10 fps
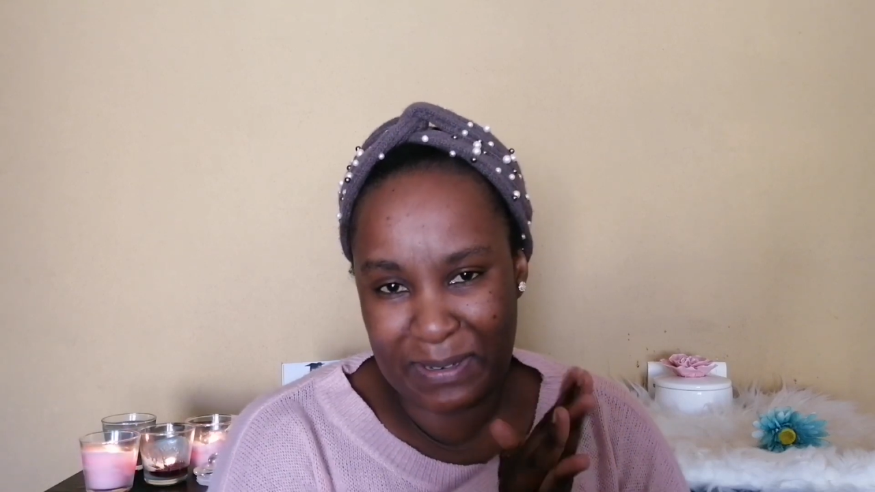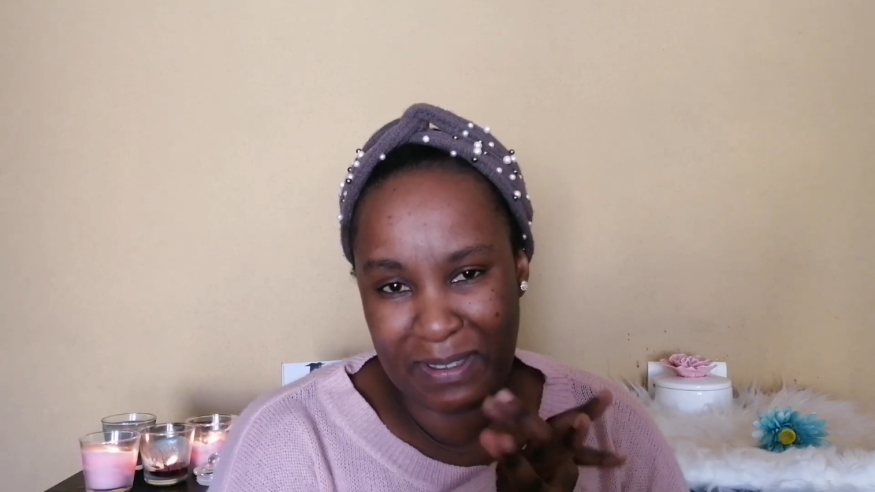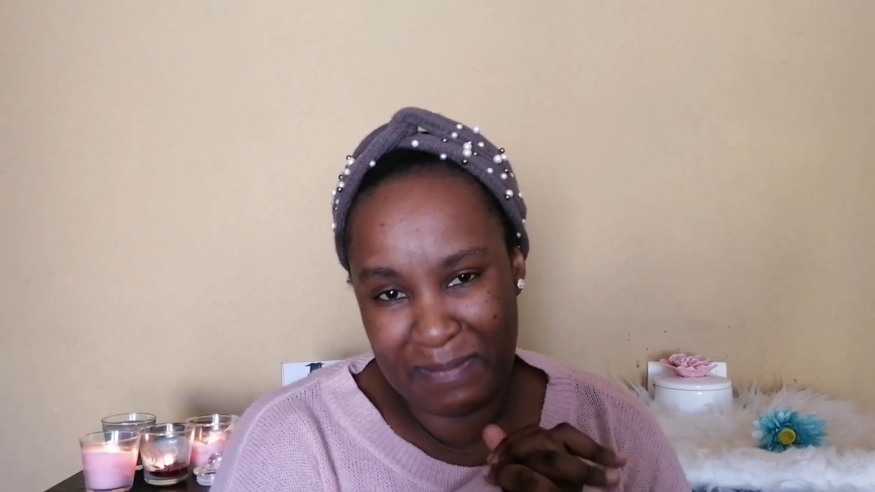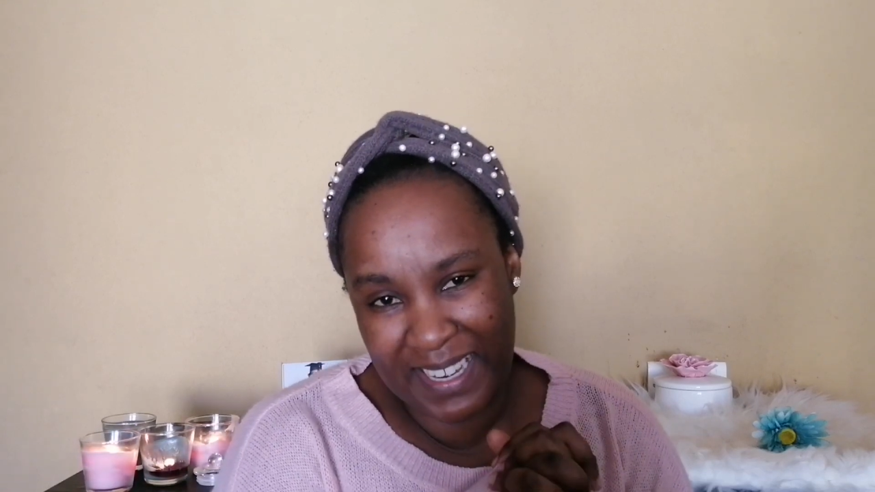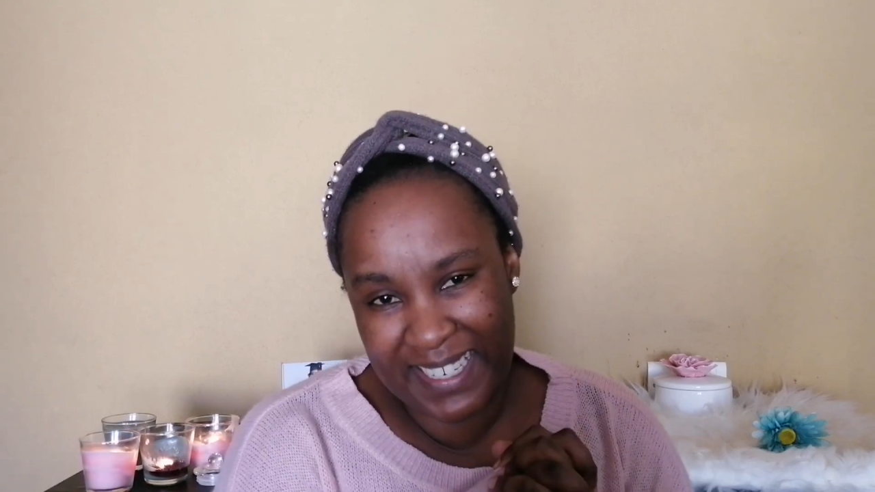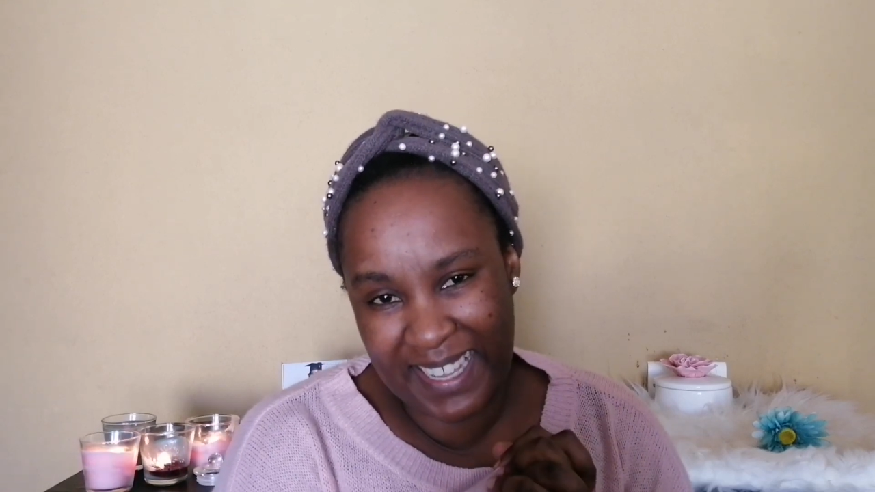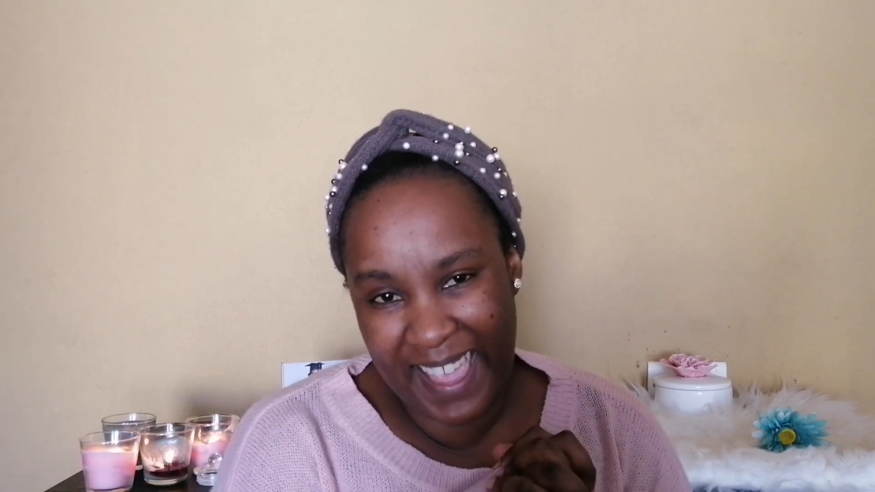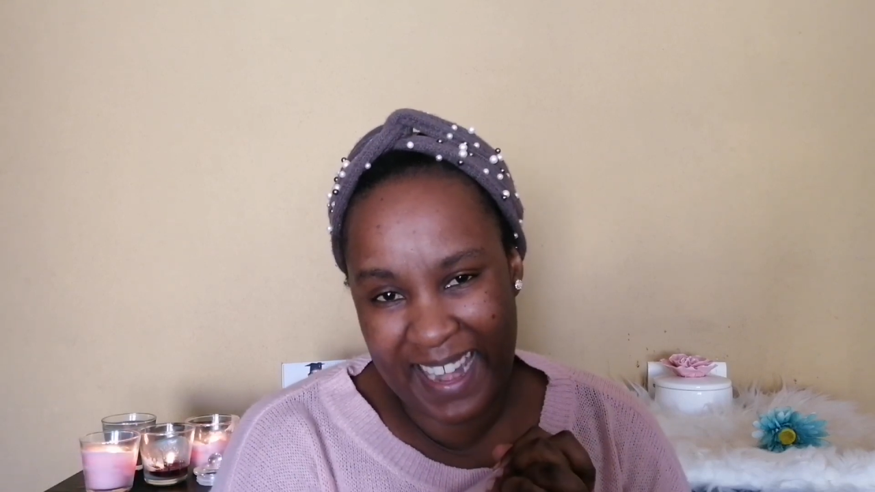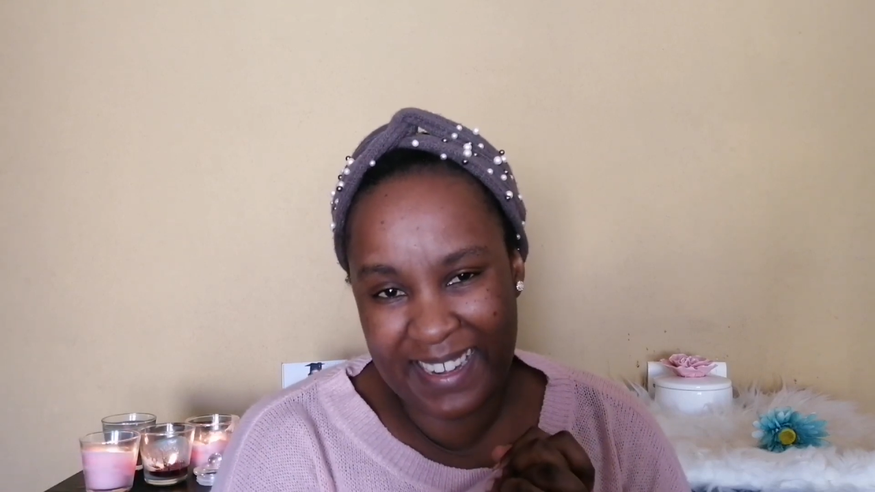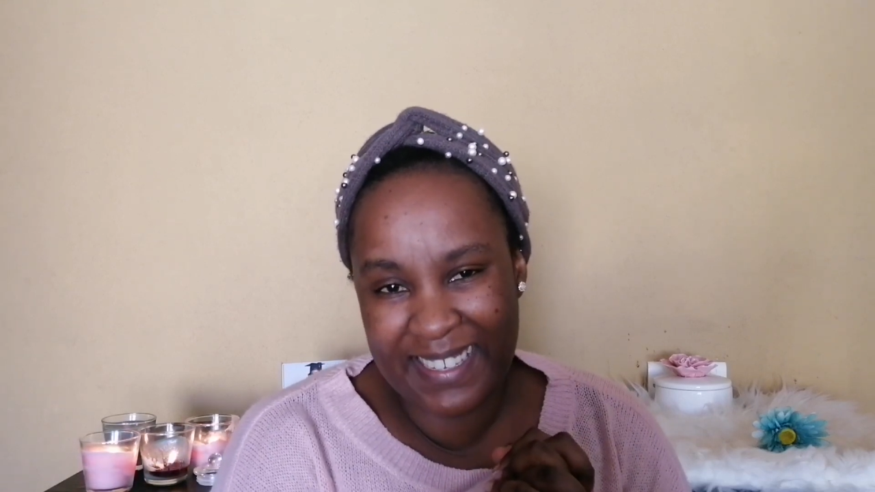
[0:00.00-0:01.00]
Till we meet
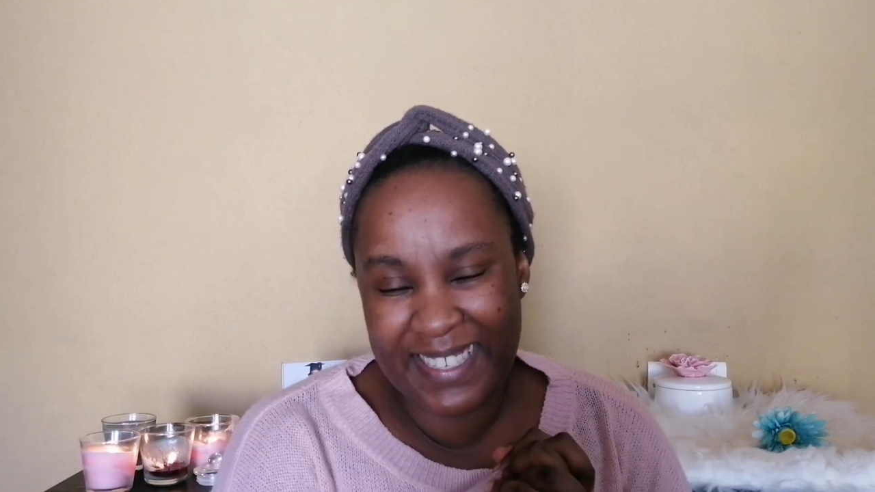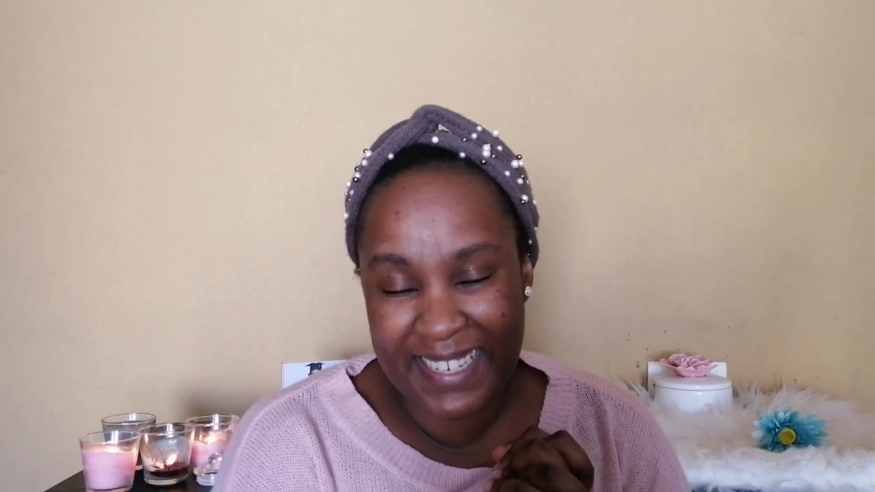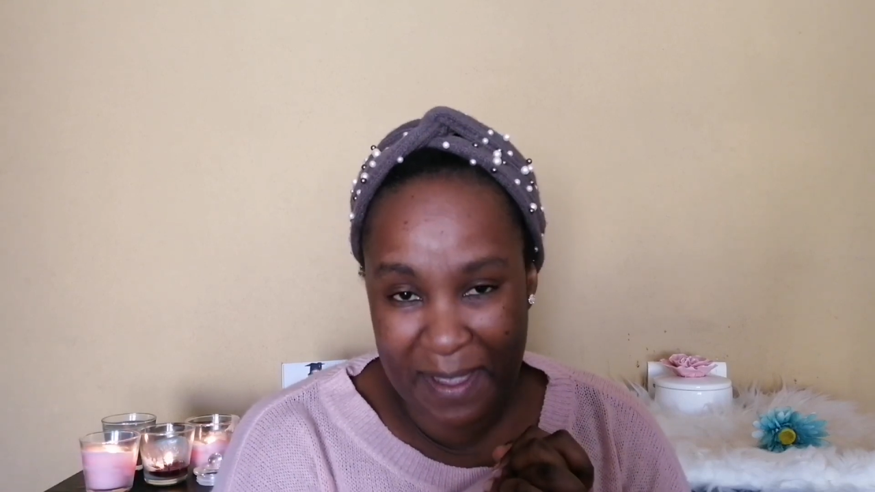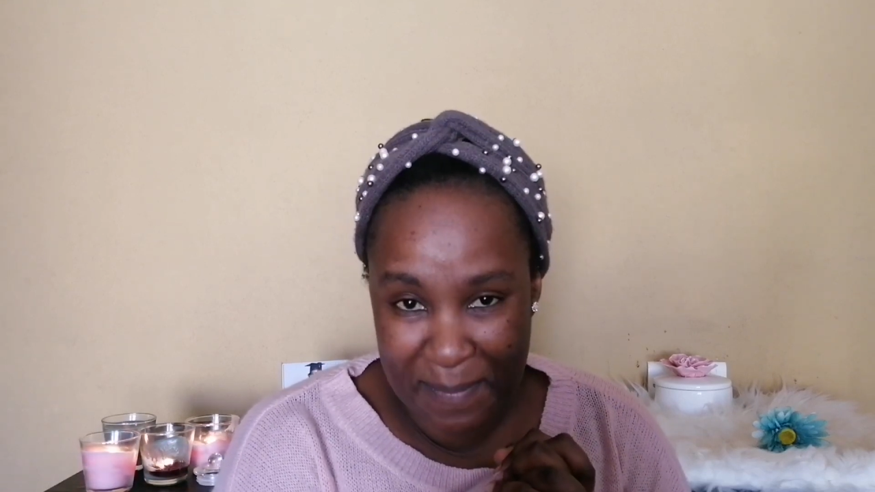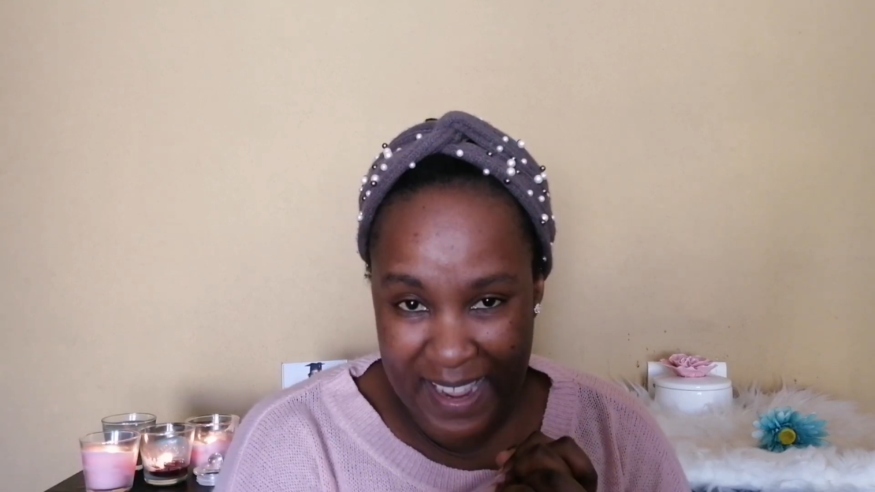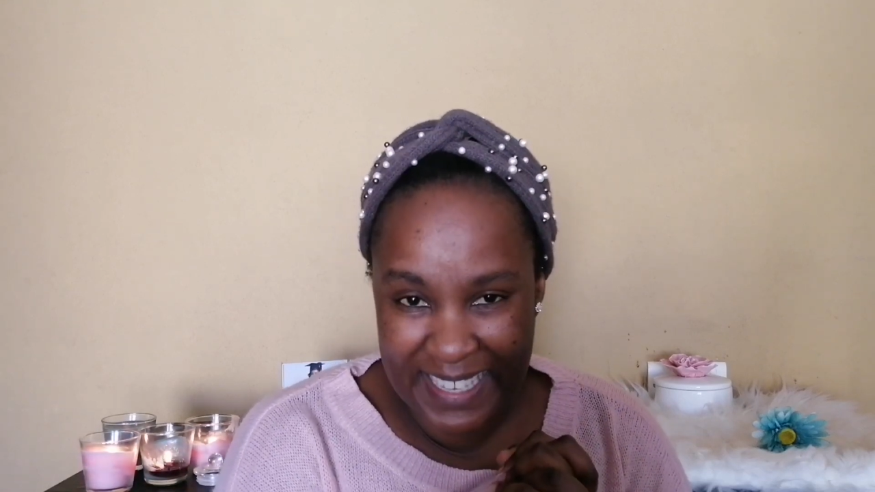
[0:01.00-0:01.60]
again, stay